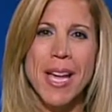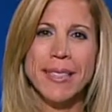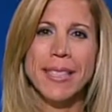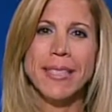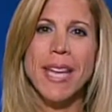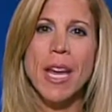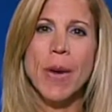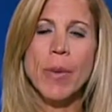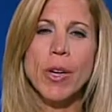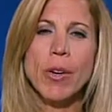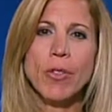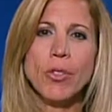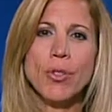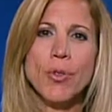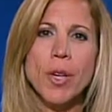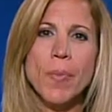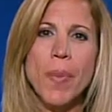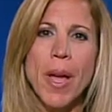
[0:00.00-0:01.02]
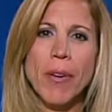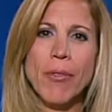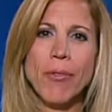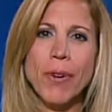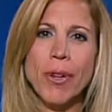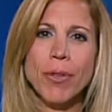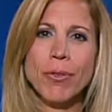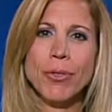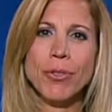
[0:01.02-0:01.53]
Today we are joined by
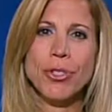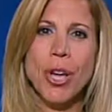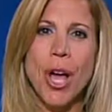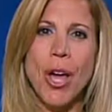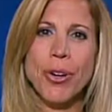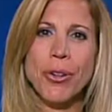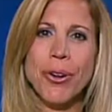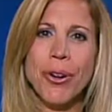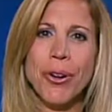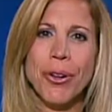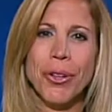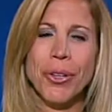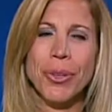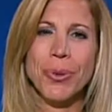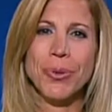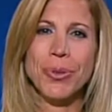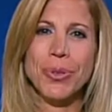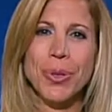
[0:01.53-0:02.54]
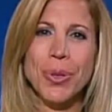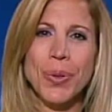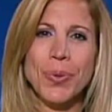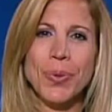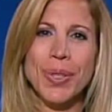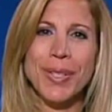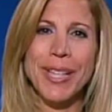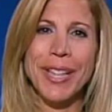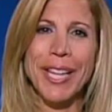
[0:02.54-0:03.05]
Freeholder John Curley, who serves as the